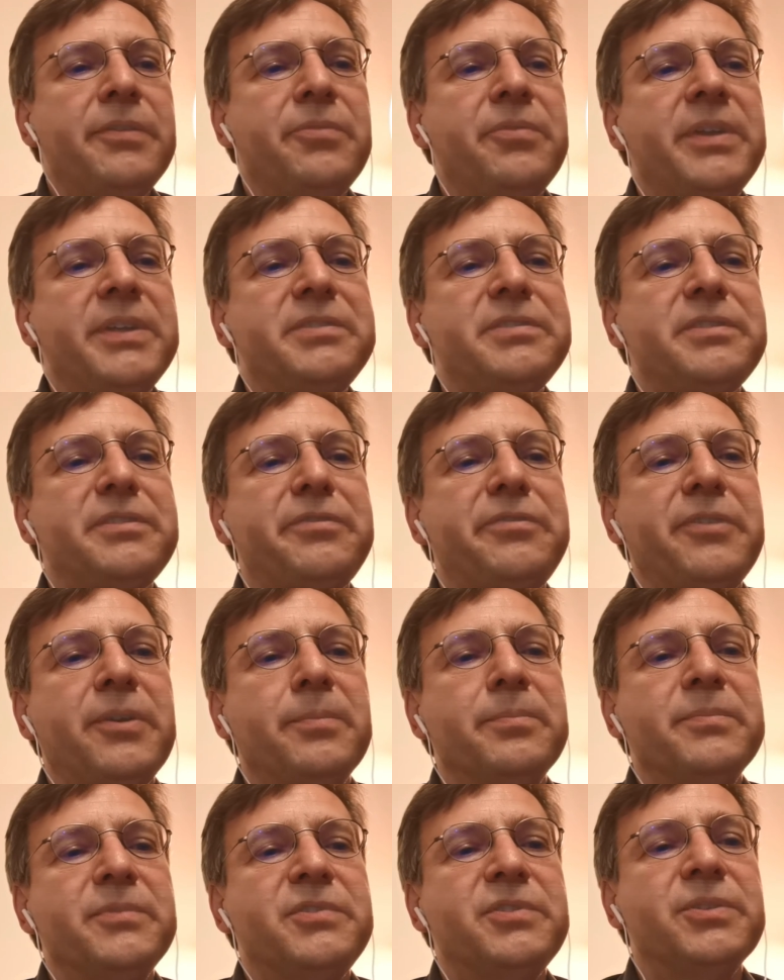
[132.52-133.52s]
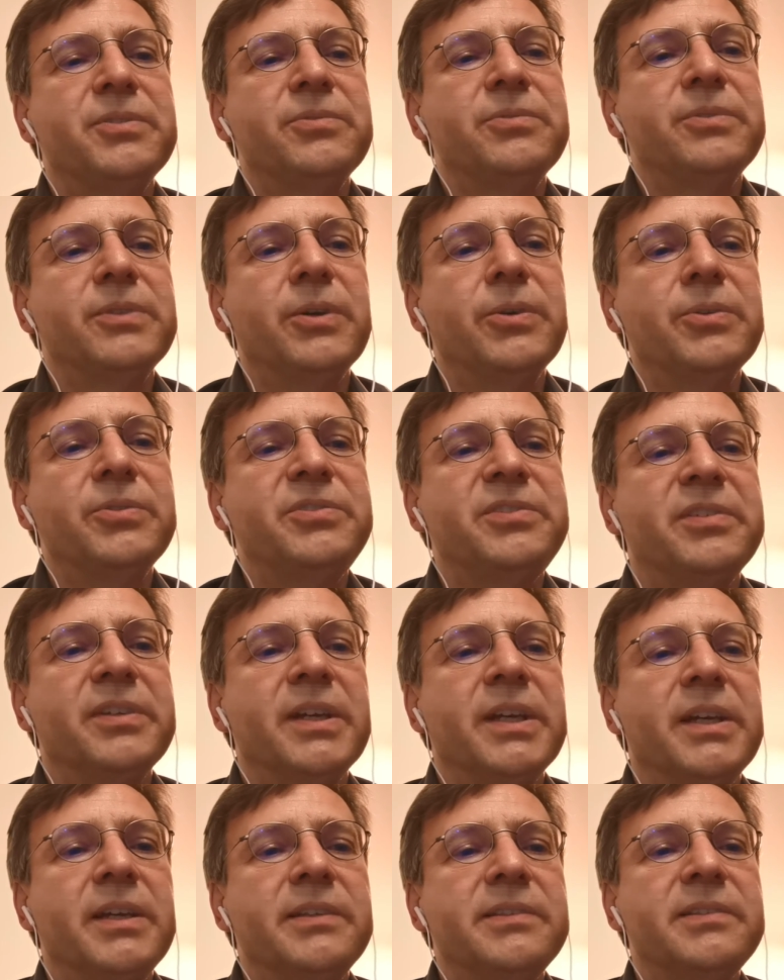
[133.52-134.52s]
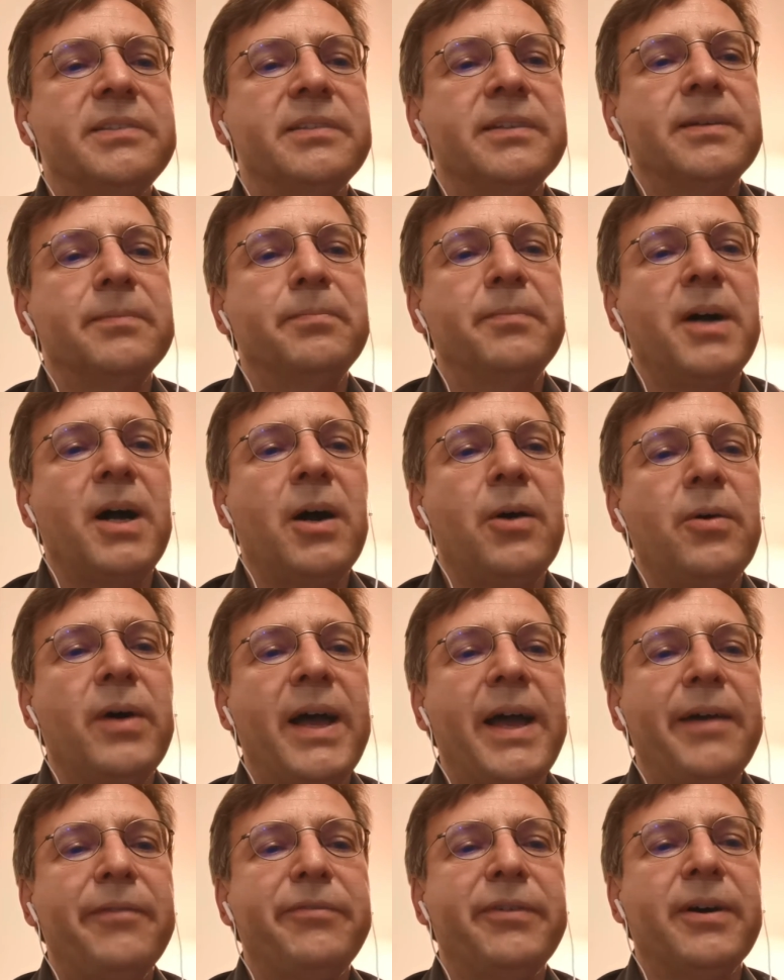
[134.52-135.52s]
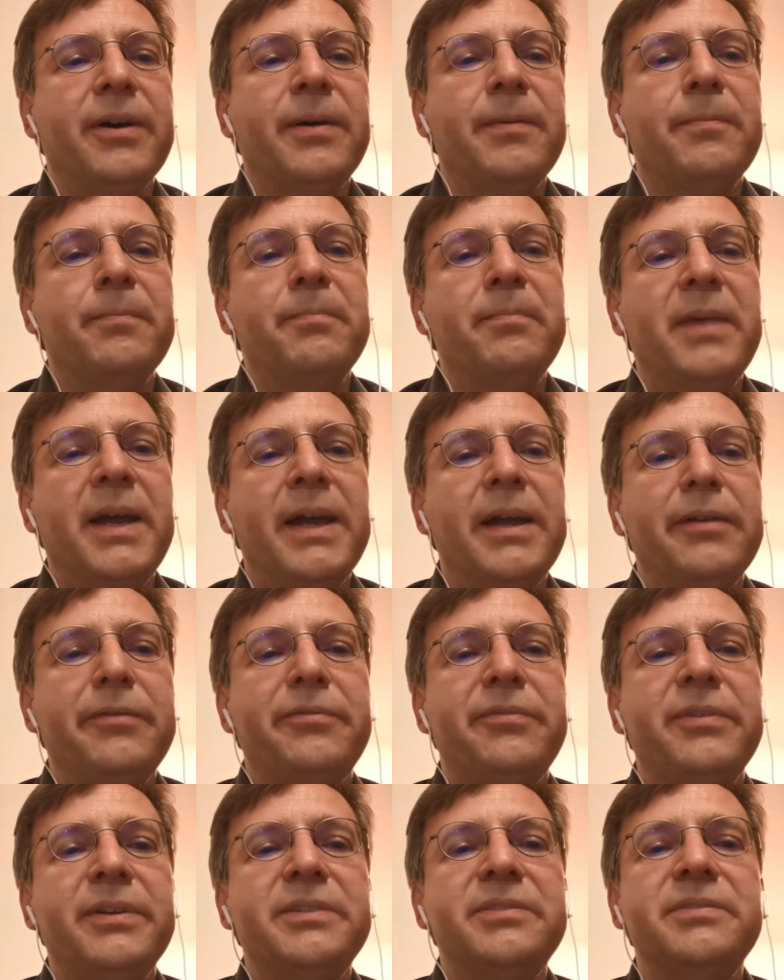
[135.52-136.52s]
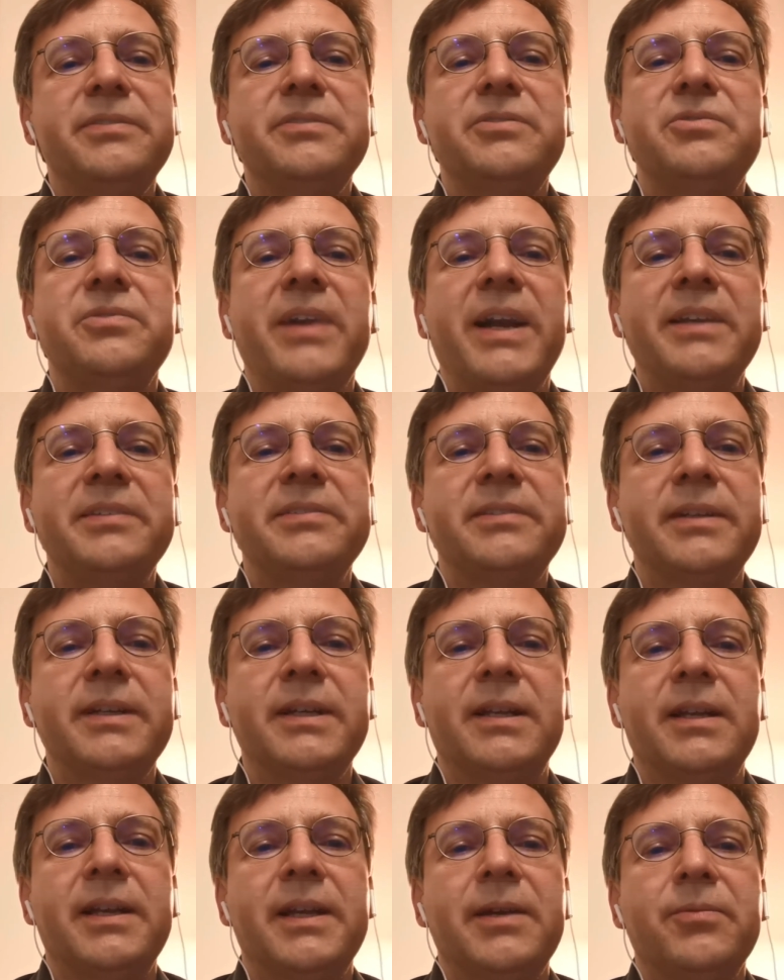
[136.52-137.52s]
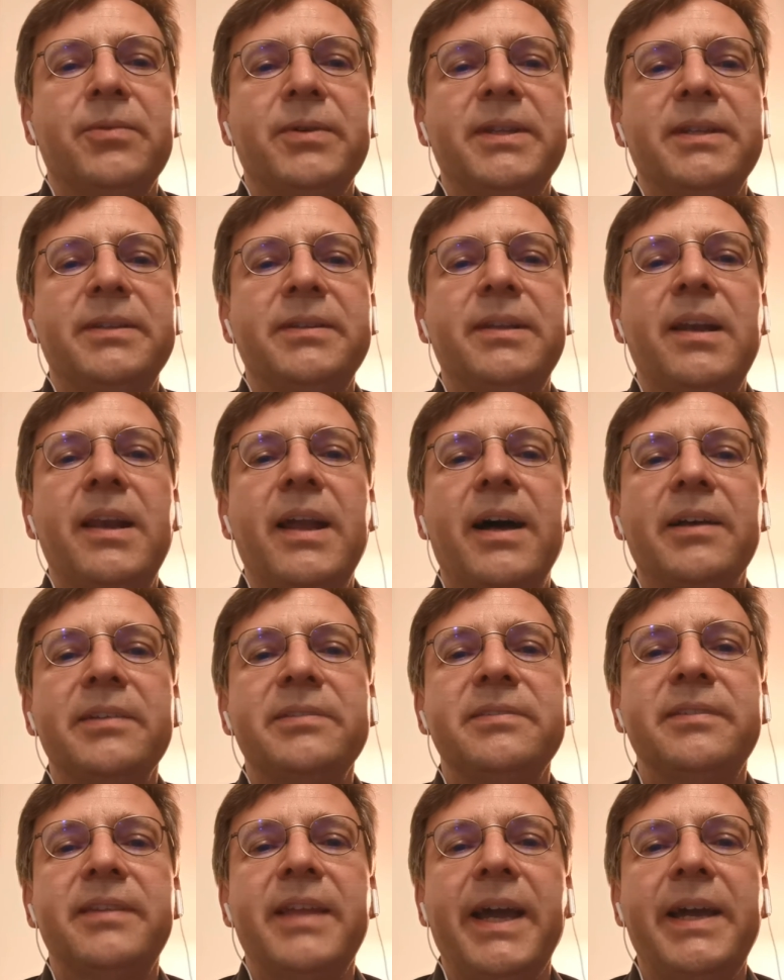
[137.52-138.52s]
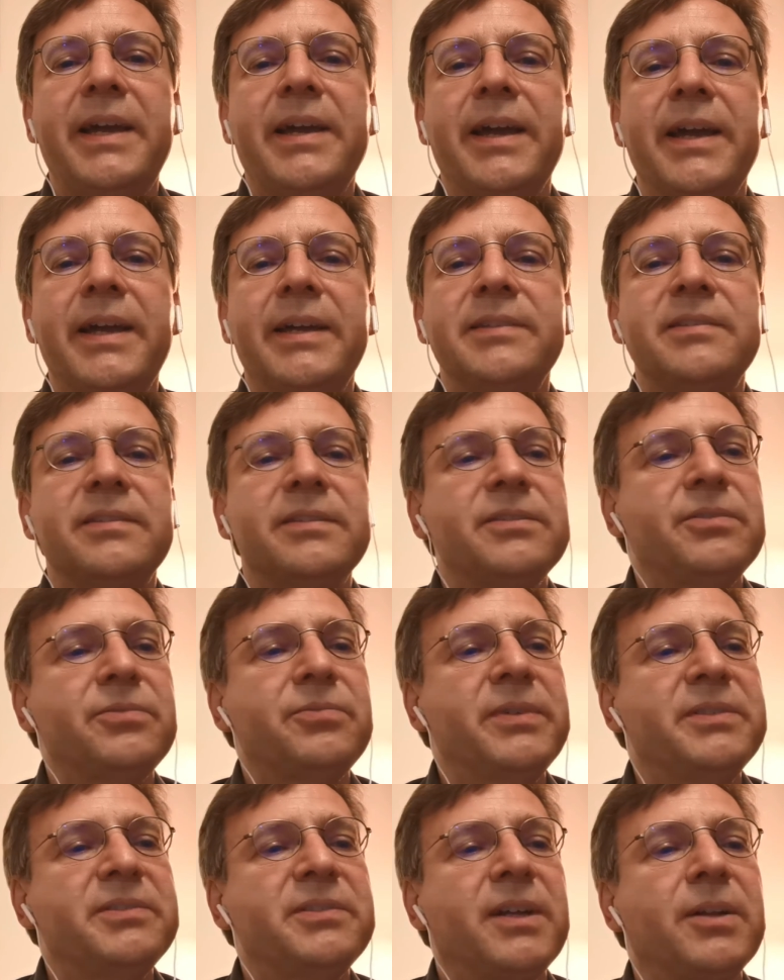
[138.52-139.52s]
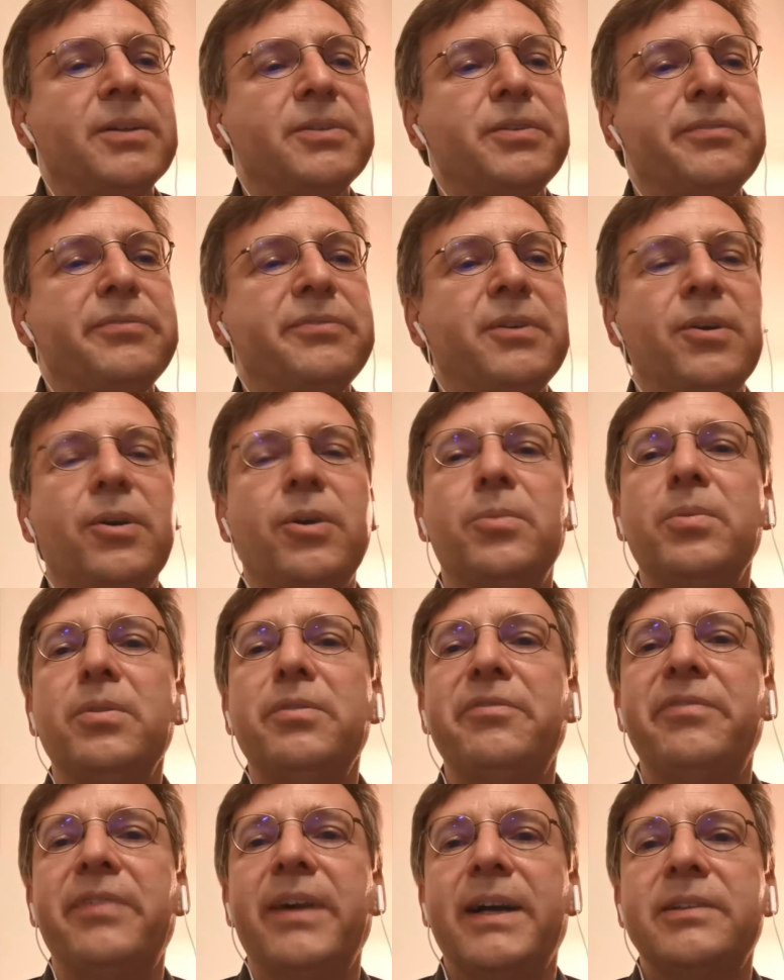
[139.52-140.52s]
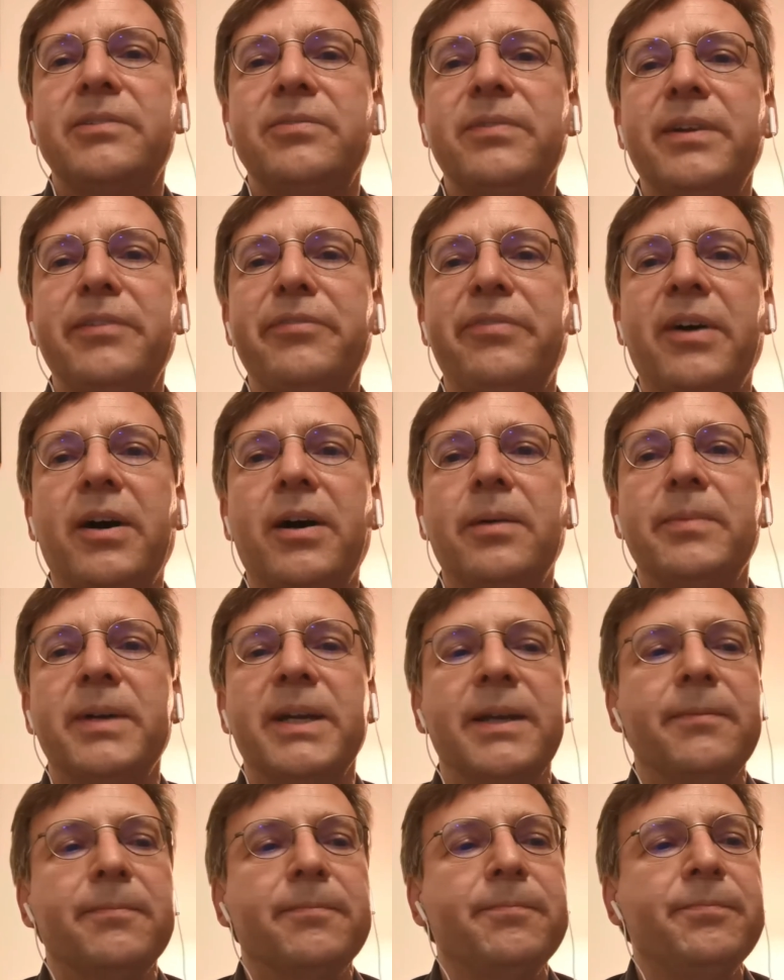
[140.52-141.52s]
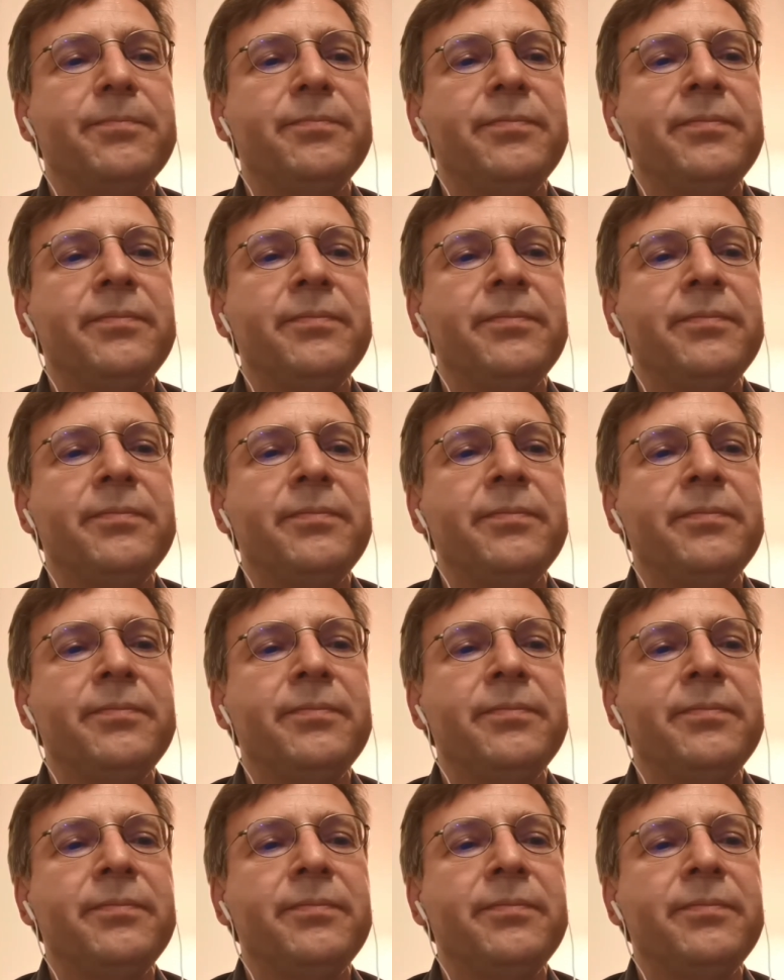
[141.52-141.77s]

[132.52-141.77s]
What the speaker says: The risk from zoonoses, however, may have risen drastically within the last decades as a result of global factory farming.